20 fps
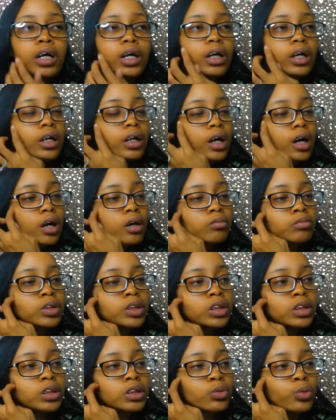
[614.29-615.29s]
and um,
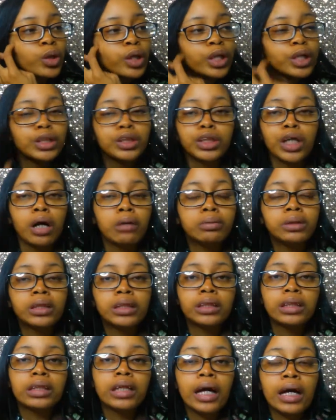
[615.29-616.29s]
she's working a job she
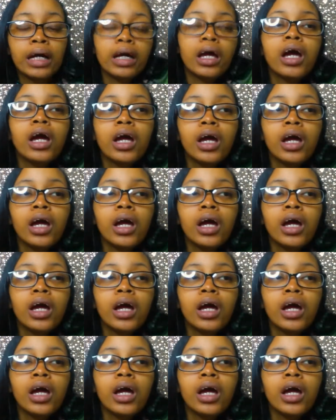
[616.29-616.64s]
doesn't like,